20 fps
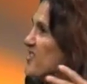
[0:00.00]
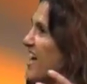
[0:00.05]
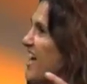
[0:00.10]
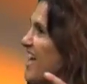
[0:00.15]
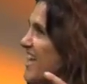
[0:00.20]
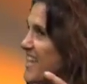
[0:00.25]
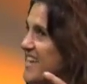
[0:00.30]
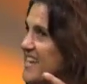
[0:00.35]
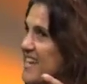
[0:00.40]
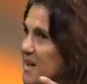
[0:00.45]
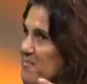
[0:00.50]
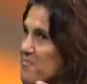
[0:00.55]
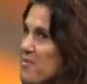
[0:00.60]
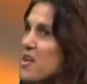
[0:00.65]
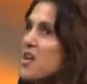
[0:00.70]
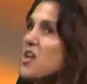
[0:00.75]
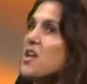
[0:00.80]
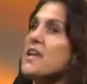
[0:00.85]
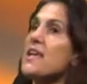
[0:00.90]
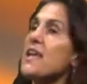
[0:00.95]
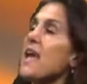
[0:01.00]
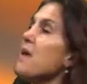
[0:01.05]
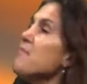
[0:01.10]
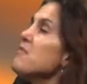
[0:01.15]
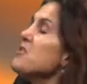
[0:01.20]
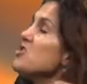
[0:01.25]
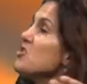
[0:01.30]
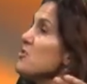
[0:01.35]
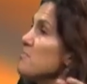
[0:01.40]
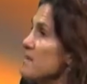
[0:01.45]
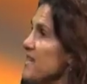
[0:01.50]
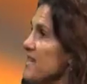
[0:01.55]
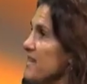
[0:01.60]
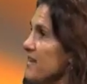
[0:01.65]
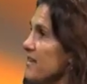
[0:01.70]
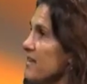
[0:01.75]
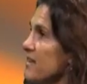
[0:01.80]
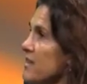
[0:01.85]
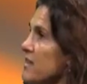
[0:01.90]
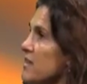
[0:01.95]
which I head up, came into
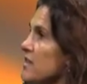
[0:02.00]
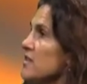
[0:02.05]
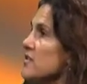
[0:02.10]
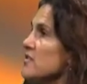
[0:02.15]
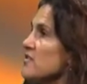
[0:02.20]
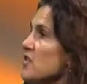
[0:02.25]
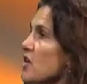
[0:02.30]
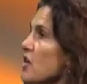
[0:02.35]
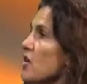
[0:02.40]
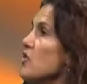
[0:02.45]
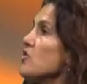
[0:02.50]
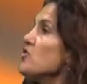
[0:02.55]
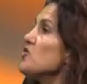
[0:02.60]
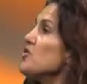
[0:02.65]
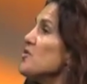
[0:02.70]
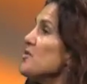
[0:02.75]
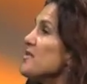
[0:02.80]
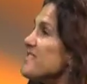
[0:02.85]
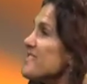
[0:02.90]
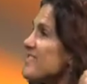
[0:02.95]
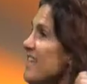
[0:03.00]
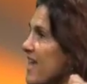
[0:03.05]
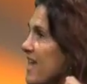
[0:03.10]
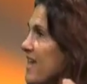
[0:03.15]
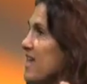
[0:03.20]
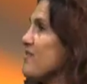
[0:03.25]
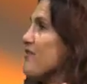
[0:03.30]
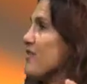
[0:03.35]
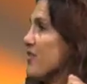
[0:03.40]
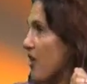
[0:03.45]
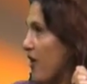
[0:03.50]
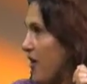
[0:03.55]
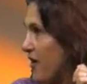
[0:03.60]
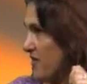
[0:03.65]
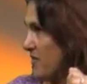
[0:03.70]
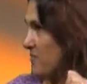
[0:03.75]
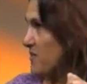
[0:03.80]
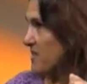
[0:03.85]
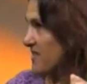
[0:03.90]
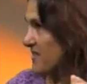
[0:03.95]
being. So to save
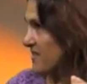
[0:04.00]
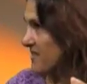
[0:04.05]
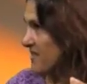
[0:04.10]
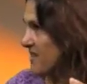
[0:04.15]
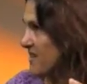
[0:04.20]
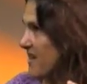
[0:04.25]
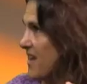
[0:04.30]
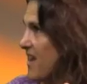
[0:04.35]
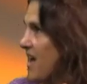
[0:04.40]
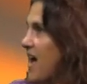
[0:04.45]
the hospital.